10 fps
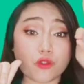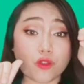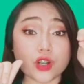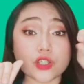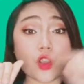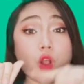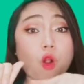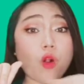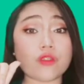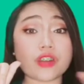
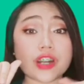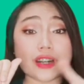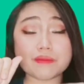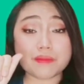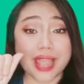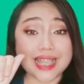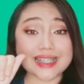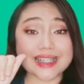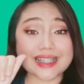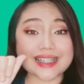force divided by
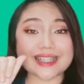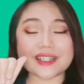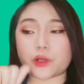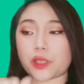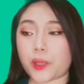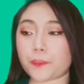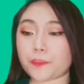mass.